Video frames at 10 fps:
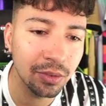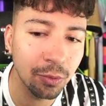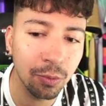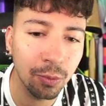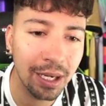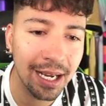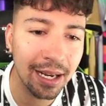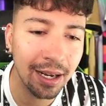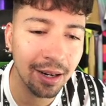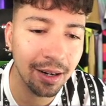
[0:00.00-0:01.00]

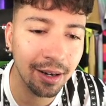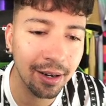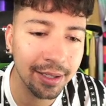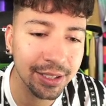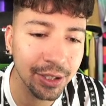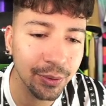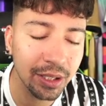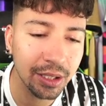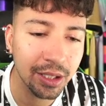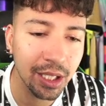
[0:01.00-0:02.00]
where are you going
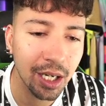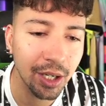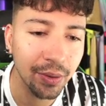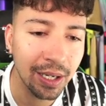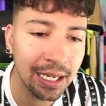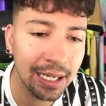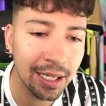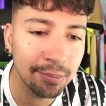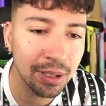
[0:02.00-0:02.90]
to go? I